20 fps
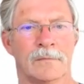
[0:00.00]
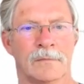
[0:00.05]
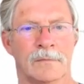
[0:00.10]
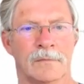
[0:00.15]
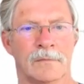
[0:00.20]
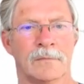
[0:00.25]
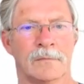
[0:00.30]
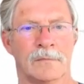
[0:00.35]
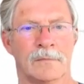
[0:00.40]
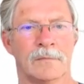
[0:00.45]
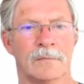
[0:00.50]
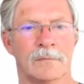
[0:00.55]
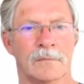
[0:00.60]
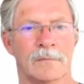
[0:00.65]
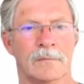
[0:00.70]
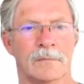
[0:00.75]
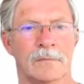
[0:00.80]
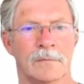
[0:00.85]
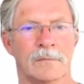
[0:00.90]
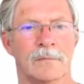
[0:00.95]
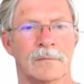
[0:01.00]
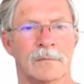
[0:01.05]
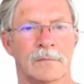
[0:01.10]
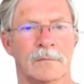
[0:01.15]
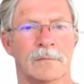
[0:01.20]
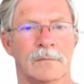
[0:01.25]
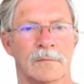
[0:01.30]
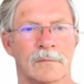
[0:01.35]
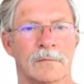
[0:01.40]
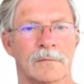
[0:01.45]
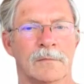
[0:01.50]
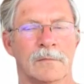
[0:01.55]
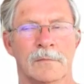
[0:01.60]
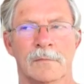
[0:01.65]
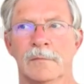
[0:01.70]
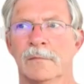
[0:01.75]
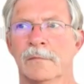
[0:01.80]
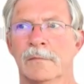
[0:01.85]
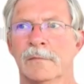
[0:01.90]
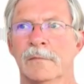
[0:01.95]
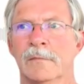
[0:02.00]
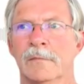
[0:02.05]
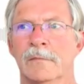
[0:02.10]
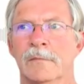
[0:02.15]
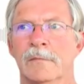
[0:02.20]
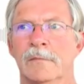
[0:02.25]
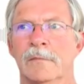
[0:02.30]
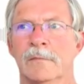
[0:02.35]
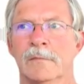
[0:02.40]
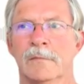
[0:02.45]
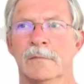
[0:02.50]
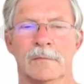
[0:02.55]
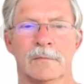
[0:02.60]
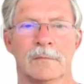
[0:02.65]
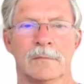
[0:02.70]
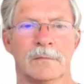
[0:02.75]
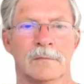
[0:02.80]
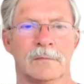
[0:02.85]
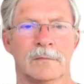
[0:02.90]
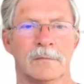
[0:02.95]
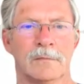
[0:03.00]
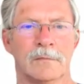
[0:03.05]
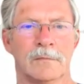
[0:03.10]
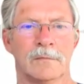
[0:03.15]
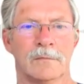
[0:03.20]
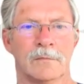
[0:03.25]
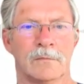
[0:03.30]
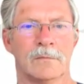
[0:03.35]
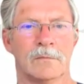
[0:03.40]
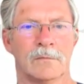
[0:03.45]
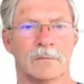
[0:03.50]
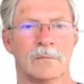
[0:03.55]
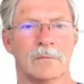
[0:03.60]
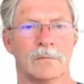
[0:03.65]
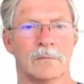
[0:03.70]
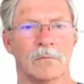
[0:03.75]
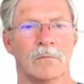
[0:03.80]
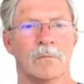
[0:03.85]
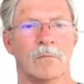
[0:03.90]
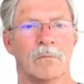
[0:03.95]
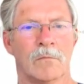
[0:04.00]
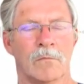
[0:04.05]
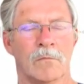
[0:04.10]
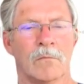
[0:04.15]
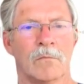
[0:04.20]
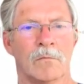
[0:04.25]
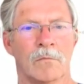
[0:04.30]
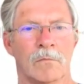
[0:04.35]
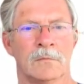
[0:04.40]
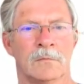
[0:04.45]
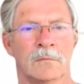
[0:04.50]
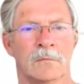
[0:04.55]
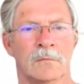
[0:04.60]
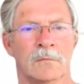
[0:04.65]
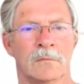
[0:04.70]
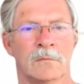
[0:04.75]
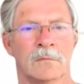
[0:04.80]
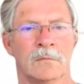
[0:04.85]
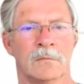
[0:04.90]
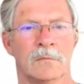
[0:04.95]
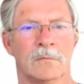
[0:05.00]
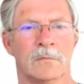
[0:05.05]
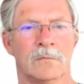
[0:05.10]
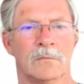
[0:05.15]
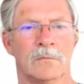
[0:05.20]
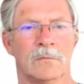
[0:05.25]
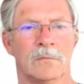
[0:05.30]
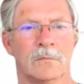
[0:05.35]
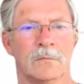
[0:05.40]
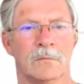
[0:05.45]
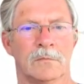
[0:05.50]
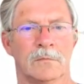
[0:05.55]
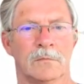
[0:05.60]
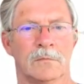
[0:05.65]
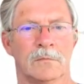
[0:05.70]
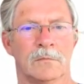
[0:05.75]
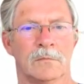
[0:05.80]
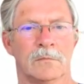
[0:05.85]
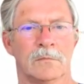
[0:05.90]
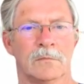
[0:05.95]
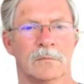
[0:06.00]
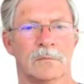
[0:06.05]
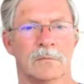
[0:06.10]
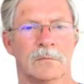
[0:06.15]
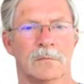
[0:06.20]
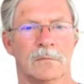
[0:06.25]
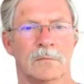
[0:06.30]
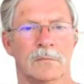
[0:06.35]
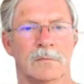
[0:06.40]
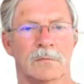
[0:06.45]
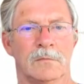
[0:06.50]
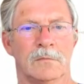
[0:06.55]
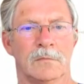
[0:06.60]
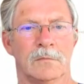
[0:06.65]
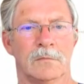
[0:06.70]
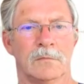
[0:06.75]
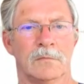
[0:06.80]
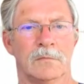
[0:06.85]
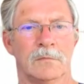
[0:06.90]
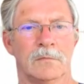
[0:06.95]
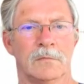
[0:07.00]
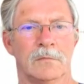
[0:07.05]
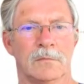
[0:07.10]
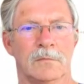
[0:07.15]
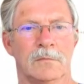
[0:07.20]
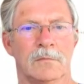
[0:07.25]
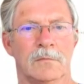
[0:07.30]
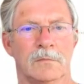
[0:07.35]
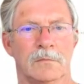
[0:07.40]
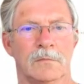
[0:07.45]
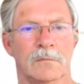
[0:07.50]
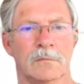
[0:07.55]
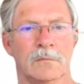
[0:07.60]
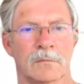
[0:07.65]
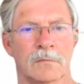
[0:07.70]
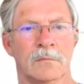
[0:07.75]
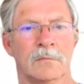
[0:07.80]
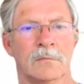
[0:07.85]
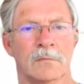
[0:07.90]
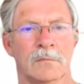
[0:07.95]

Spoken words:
The person shown says nothing.